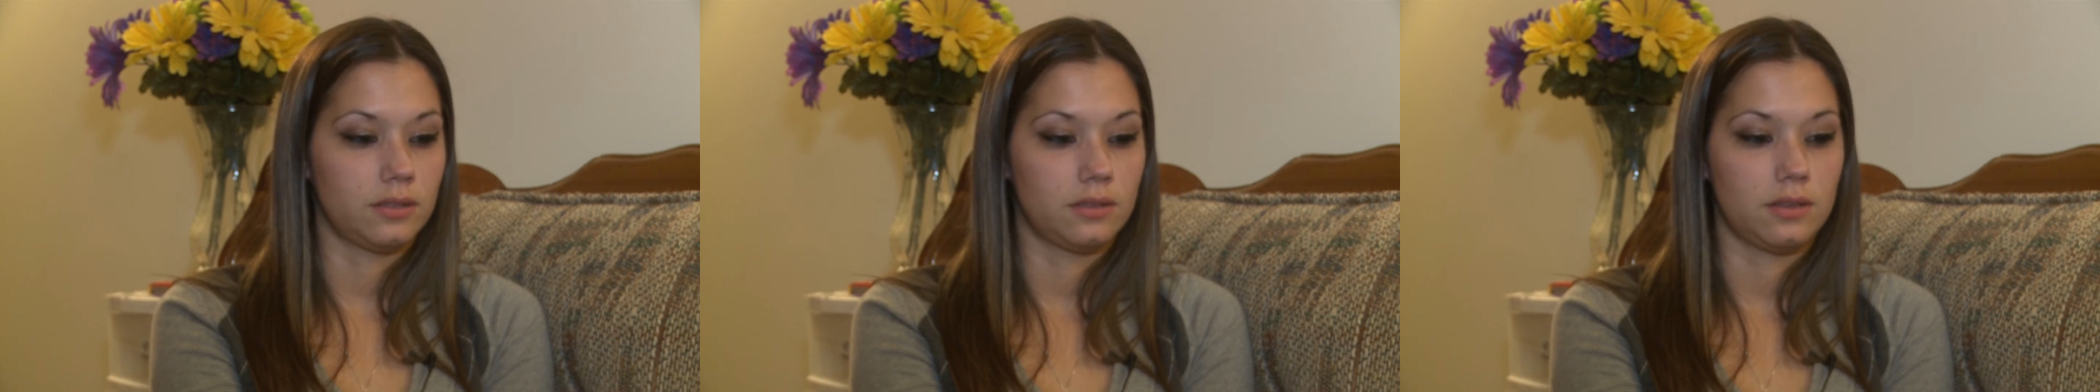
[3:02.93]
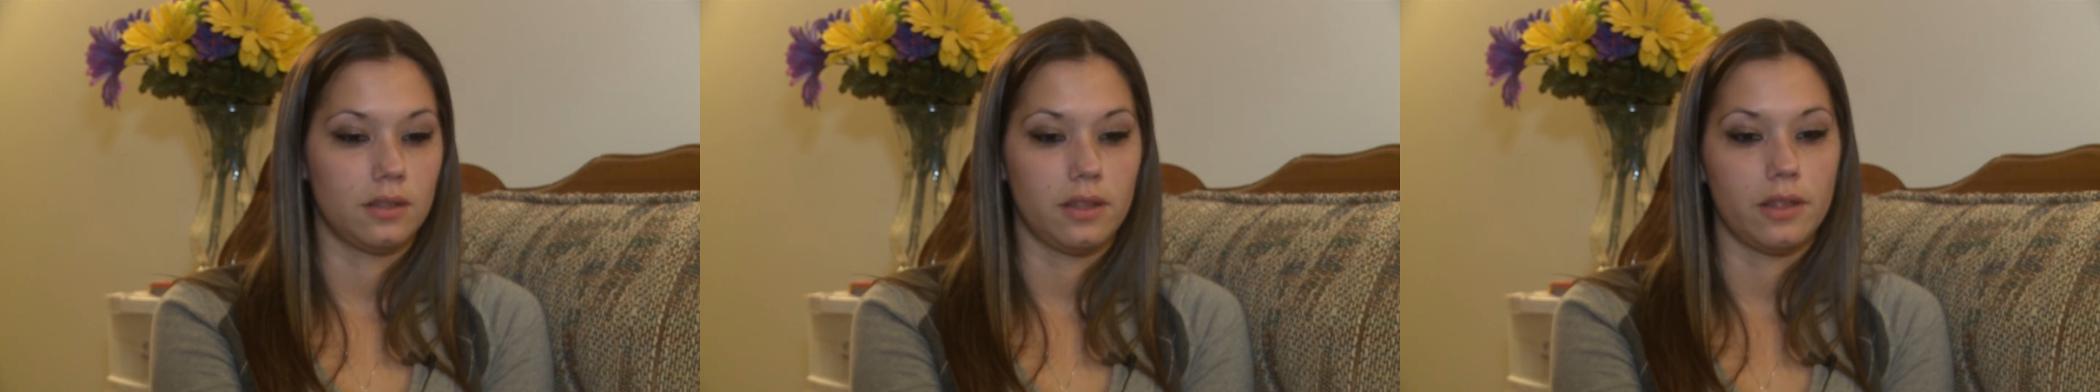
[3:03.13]

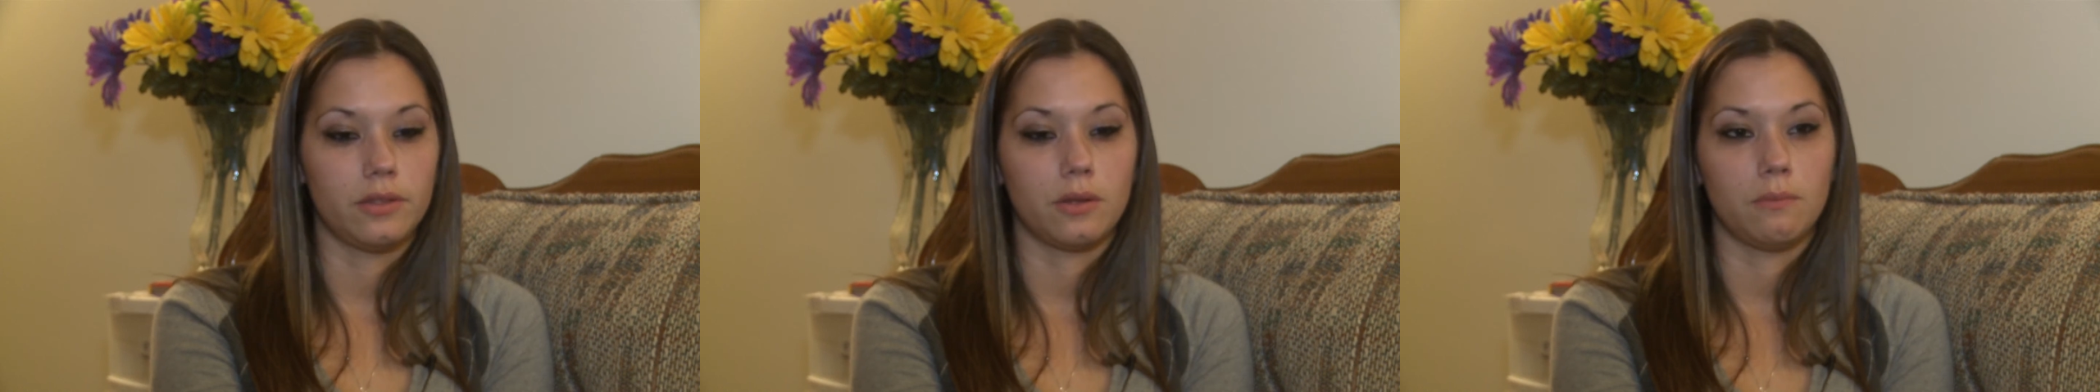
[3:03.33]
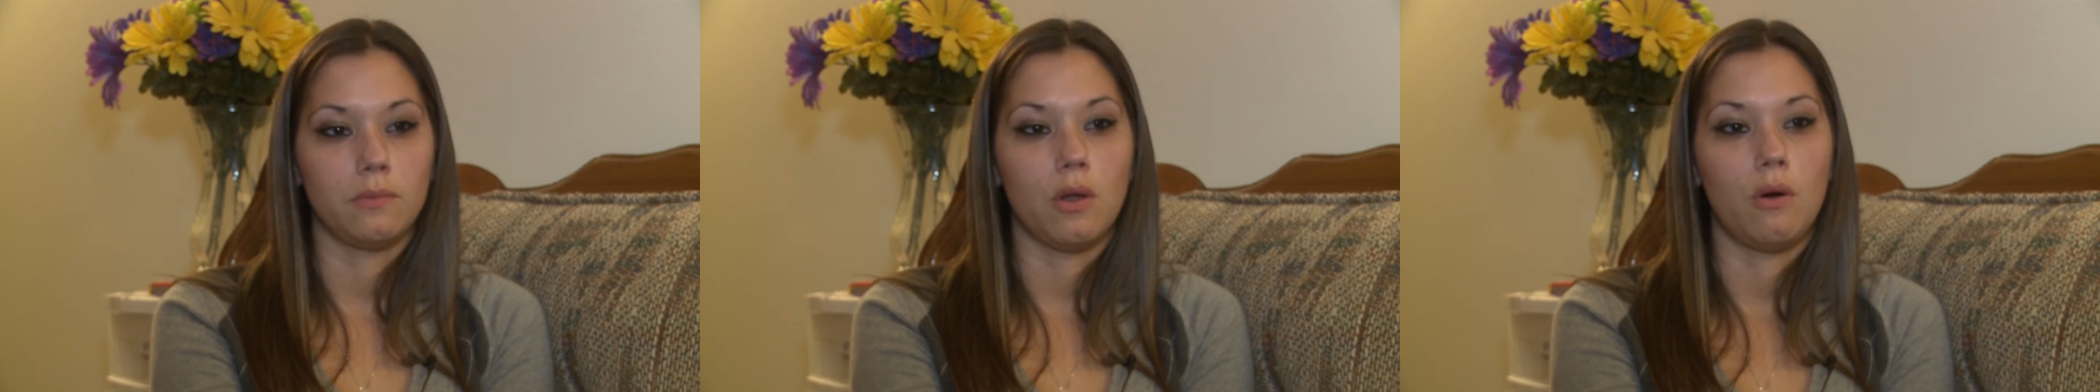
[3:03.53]
to let
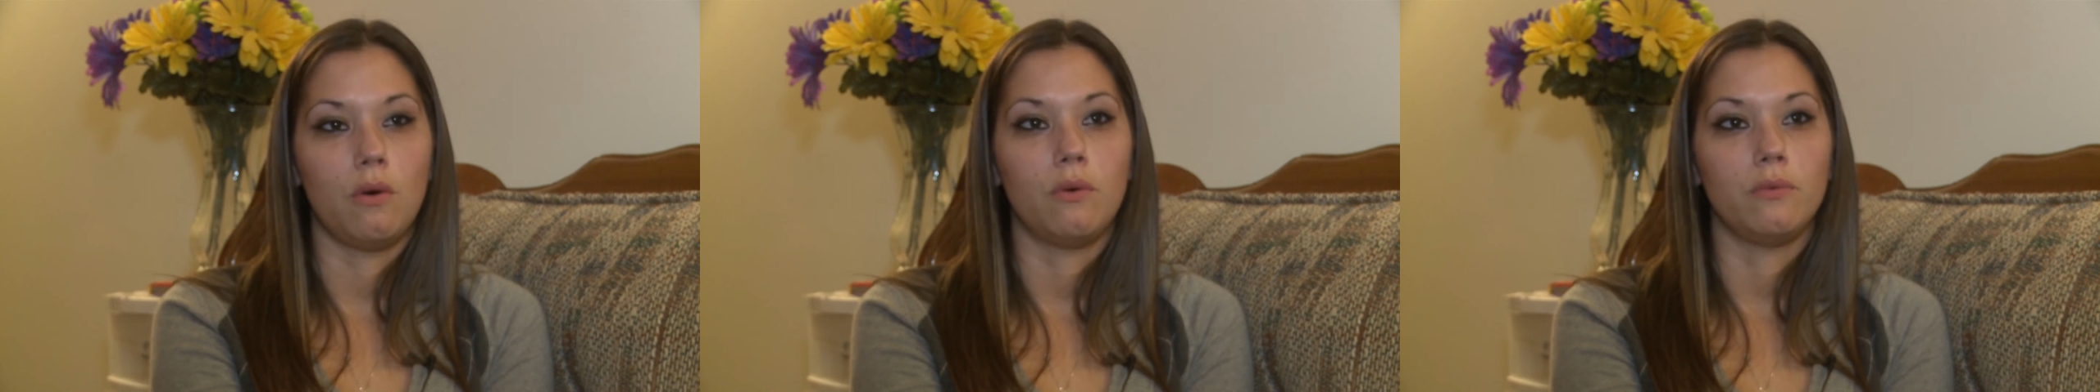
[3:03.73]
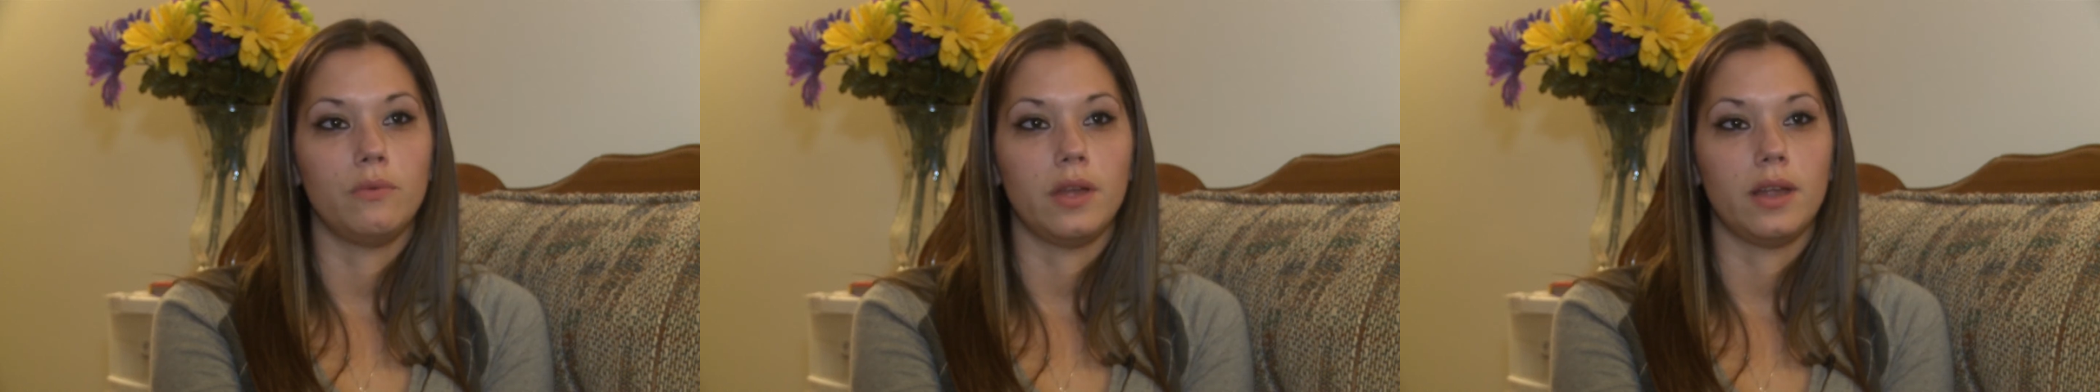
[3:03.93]
them
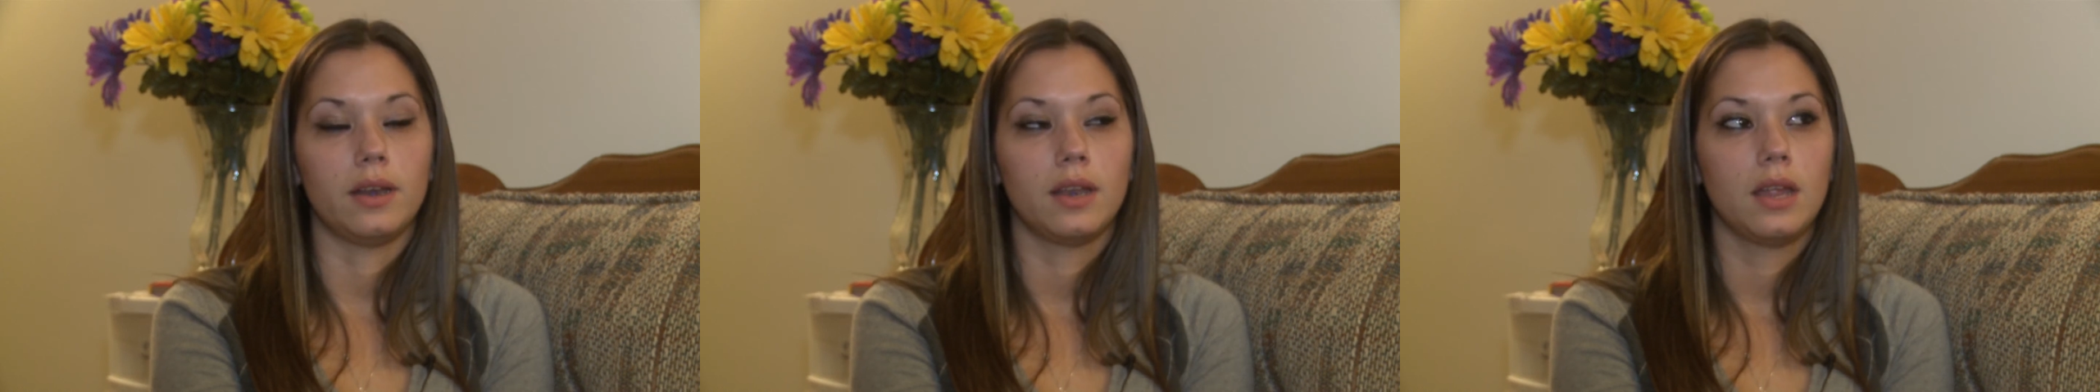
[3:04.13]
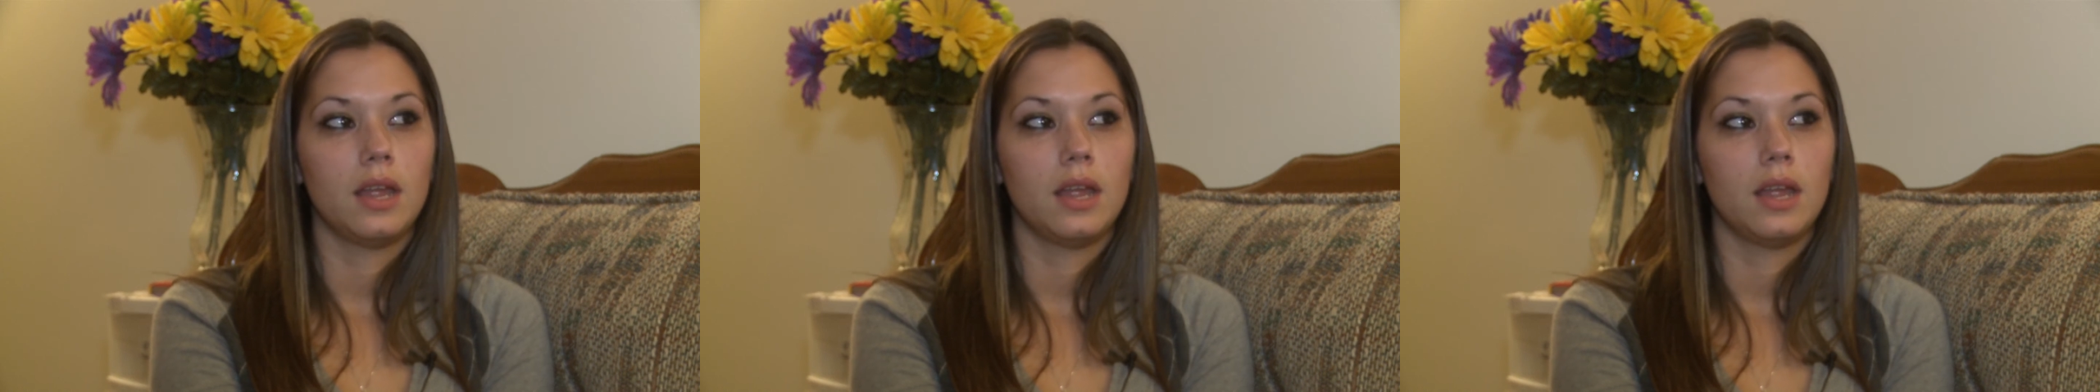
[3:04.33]
know that